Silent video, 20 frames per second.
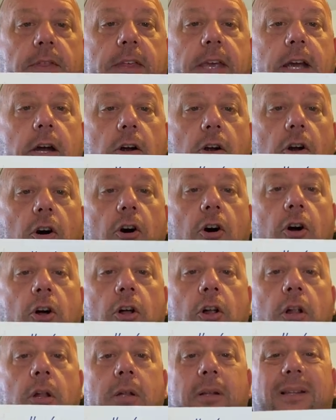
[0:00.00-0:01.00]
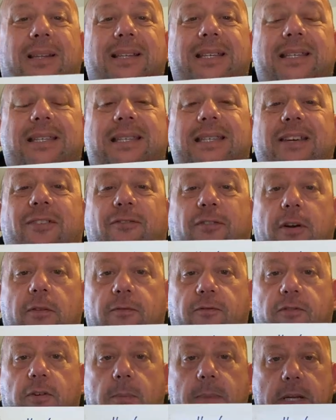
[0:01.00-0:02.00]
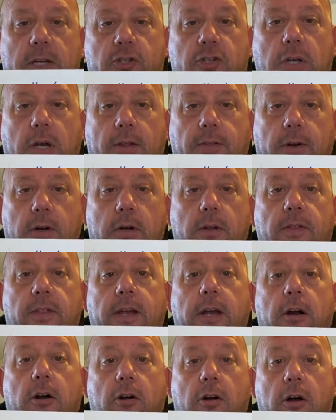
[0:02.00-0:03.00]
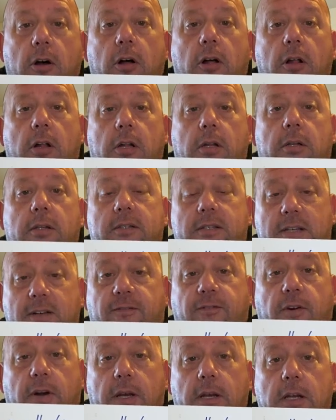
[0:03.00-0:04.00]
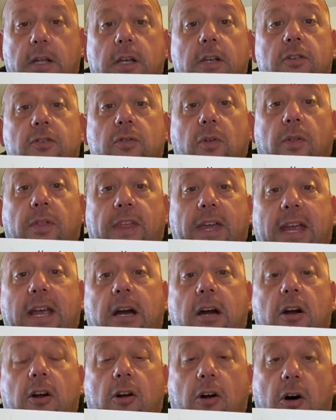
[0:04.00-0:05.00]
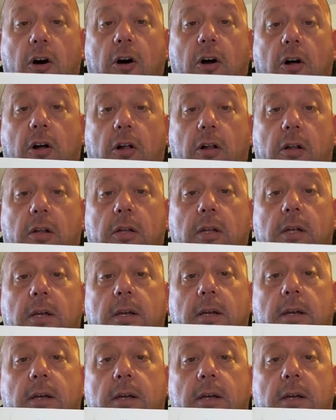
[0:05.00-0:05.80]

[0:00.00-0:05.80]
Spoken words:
they are all different from each other. They are all different. So they are all,